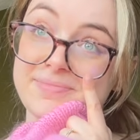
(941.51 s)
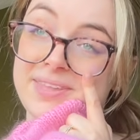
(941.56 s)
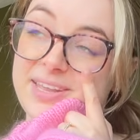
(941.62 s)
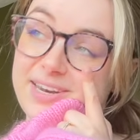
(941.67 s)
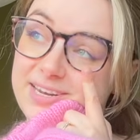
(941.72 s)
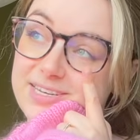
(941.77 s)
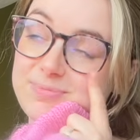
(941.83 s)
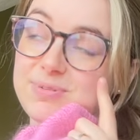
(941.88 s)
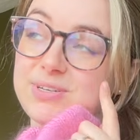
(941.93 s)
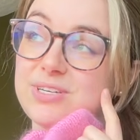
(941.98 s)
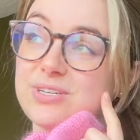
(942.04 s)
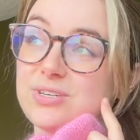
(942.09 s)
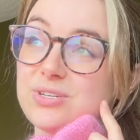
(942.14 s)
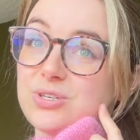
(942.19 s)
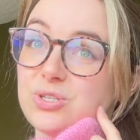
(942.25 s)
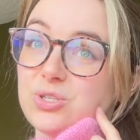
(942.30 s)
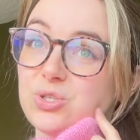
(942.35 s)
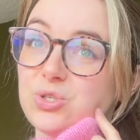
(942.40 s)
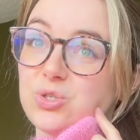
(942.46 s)
It has
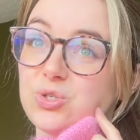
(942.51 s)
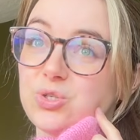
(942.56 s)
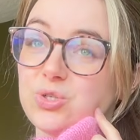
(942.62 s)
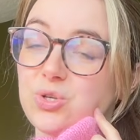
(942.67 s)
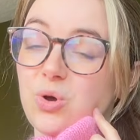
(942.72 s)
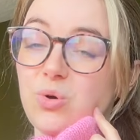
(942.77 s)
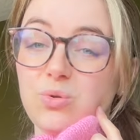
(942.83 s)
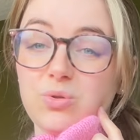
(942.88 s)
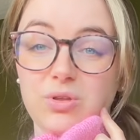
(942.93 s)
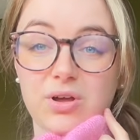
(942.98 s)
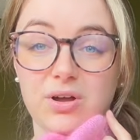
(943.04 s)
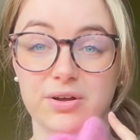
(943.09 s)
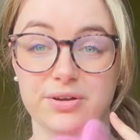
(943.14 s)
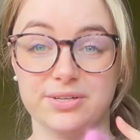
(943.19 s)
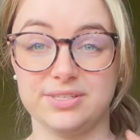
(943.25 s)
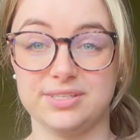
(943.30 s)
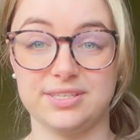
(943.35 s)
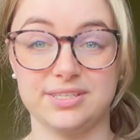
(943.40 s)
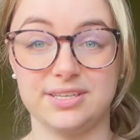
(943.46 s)
been so
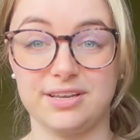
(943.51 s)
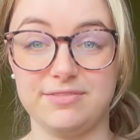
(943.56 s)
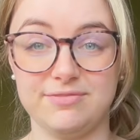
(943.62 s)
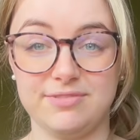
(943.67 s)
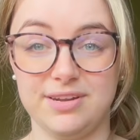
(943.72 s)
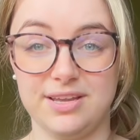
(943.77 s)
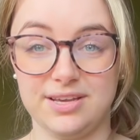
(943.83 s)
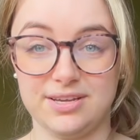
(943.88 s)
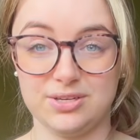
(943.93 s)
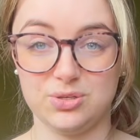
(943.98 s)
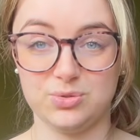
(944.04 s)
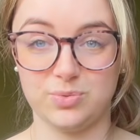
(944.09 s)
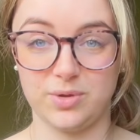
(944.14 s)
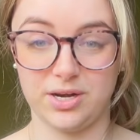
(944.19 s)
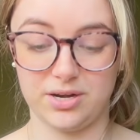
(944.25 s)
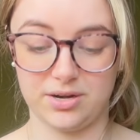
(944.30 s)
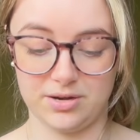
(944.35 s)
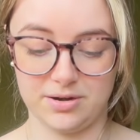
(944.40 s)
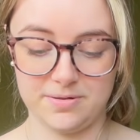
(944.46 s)
long since I've knit a
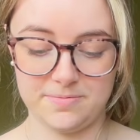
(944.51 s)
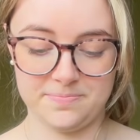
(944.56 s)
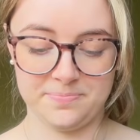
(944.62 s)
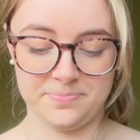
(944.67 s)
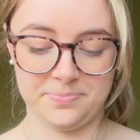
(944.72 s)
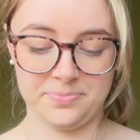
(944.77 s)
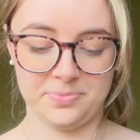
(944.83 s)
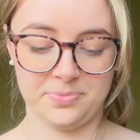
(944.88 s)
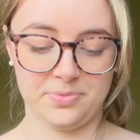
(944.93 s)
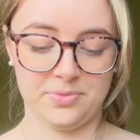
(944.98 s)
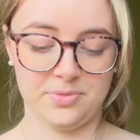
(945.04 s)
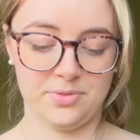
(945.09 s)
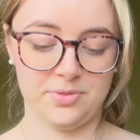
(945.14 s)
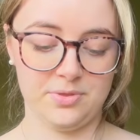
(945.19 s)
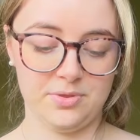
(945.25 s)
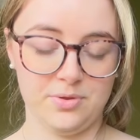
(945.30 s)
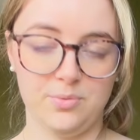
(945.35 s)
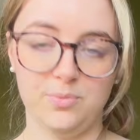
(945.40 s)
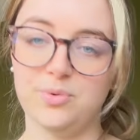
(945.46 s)
sweater
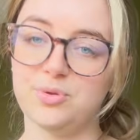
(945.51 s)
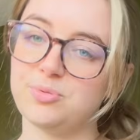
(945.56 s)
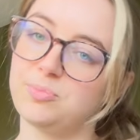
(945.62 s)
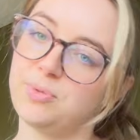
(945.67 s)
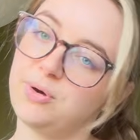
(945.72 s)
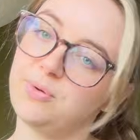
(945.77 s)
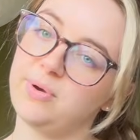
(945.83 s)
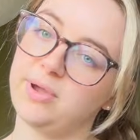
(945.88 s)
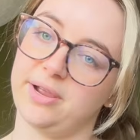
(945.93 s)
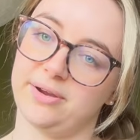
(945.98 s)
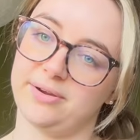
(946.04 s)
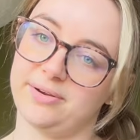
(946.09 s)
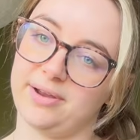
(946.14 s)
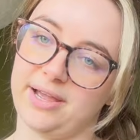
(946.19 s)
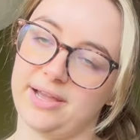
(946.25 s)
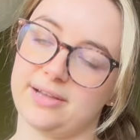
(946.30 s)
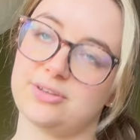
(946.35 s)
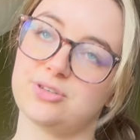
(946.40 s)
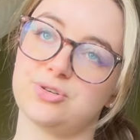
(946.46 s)
with mohair,
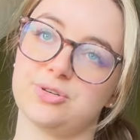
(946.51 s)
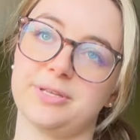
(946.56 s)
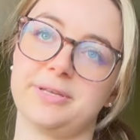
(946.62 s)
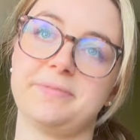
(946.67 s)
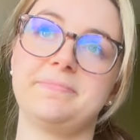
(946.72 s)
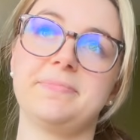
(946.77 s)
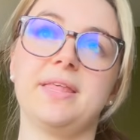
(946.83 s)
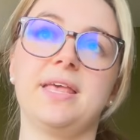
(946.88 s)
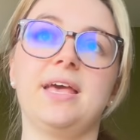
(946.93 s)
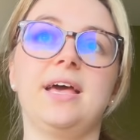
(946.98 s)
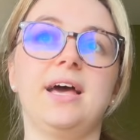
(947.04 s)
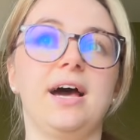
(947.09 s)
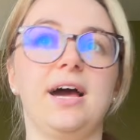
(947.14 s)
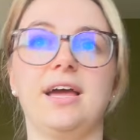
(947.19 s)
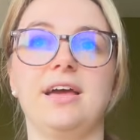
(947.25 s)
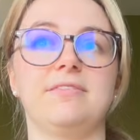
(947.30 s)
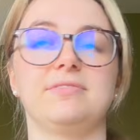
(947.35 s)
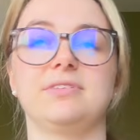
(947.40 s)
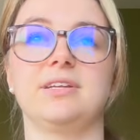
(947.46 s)
actually.
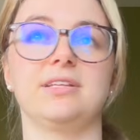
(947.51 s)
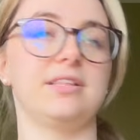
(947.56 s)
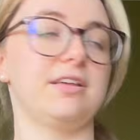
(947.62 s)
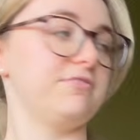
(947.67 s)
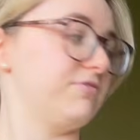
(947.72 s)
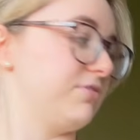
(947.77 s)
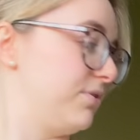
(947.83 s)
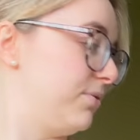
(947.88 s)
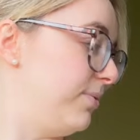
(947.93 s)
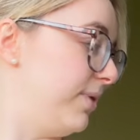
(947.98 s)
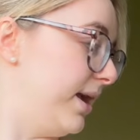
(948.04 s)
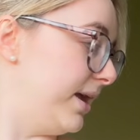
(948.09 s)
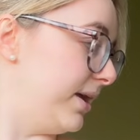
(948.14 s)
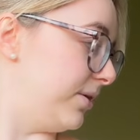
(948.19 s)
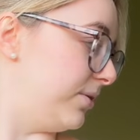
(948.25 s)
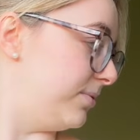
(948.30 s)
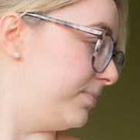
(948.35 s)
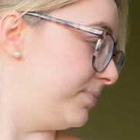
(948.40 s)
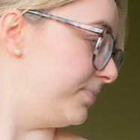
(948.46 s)
I haven't done that for a
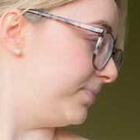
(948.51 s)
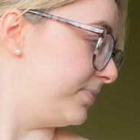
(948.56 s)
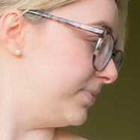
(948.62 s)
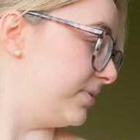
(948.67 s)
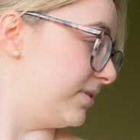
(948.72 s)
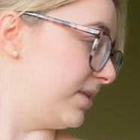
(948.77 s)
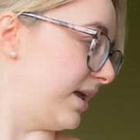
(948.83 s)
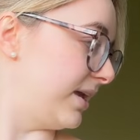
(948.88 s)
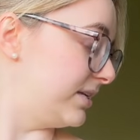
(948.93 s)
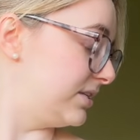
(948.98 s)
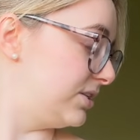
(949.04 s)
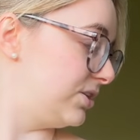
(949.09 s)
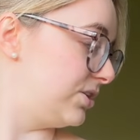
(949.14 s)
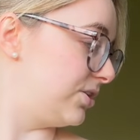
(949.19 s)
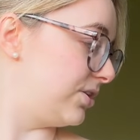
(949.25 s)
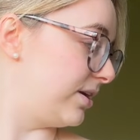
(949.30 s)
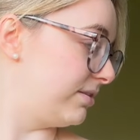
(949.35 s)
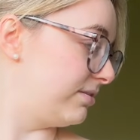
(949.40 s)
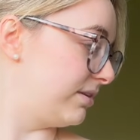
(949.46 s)
while. Last
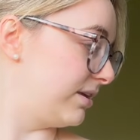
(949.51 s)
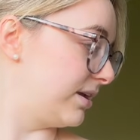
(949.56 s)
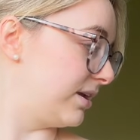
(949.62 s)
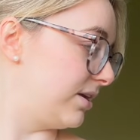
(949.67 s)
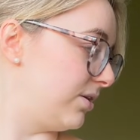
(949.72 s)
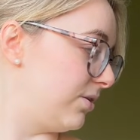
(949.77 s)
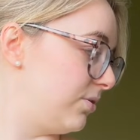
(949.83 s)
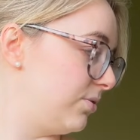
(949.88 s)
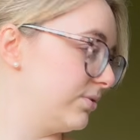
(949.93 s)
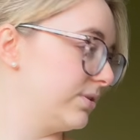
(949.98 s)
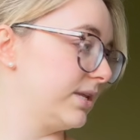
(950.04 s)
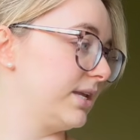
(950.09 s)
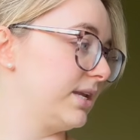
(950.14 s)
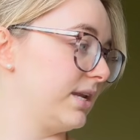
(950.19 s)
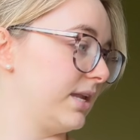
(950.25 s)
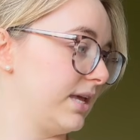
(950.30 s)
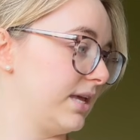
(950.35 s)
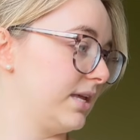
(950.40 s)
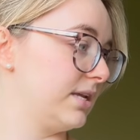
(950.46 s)
year I think I only
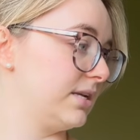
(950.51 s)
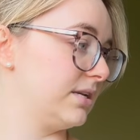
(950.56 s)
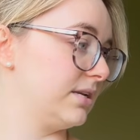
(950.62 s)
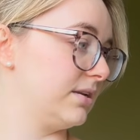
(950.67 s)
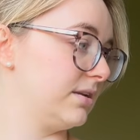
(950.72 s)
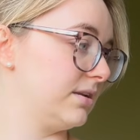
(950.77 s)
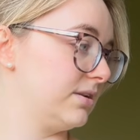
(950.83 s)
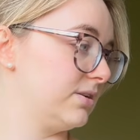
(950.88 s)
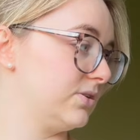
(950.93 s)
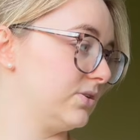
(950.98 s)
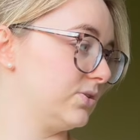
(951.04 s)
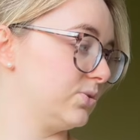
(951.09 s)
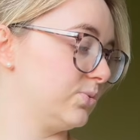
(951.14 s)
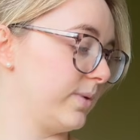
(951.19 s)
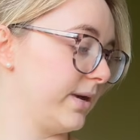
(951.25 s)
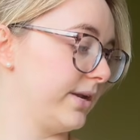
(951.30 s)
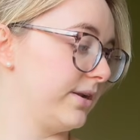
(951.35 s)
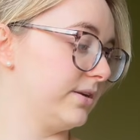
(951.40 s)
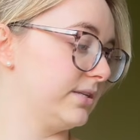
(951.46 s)
knit
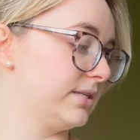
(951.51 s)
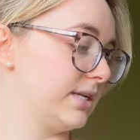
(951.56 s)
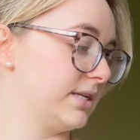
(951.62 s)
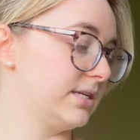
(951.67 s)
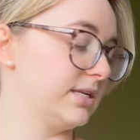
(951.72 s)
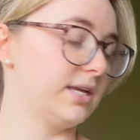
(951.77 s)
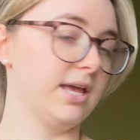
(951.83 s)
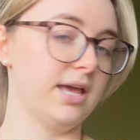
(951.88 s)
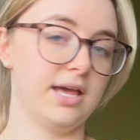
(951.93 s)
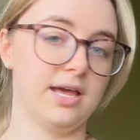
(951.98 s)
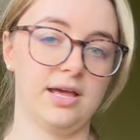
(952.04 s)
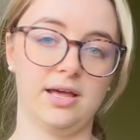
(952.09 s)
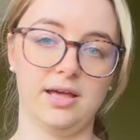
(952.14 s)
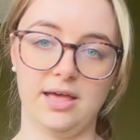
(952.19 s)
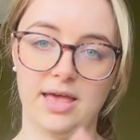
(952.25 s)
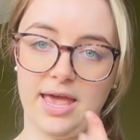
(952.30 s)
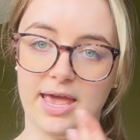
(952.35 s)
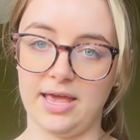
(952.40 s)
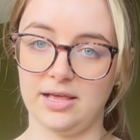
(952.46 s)
sweaters, and to get
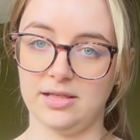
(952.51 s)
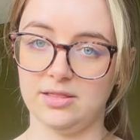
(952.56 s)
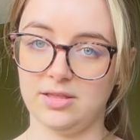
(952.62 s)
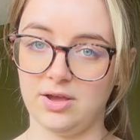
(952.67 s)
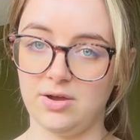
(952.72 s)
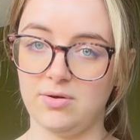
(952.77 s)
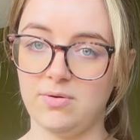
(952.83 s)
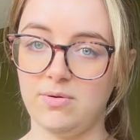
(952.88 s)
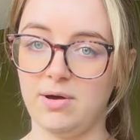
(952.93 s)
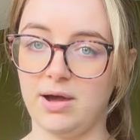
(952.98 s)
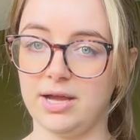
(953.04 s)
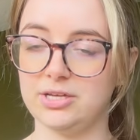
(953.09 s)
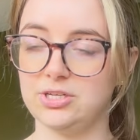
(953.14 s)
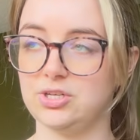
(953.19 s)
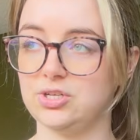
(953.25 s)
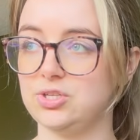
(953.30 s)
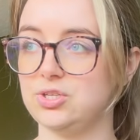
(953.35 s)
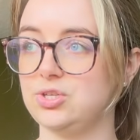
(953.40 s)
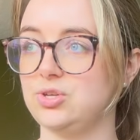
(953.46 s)
a halo I
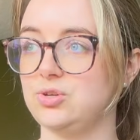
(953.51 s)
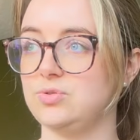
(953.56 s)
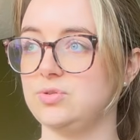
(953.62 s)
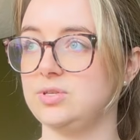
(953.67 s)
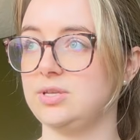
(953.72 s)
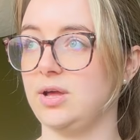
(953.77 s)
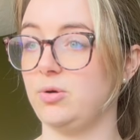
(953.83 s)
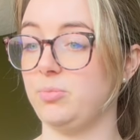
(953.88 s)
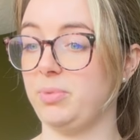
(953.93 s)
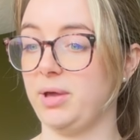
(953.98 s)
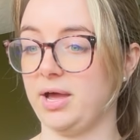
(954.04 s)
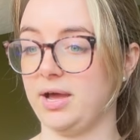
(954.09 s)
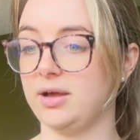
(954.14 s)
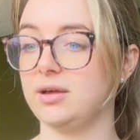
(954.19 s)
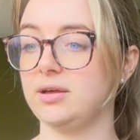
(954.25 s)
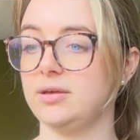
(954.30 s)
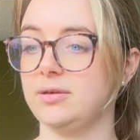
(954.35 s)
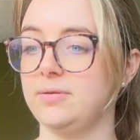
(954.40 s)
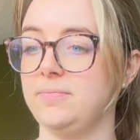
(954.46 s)
just used
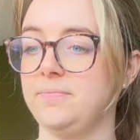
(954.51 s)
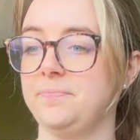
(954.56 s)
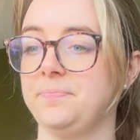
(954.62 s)
alpaca.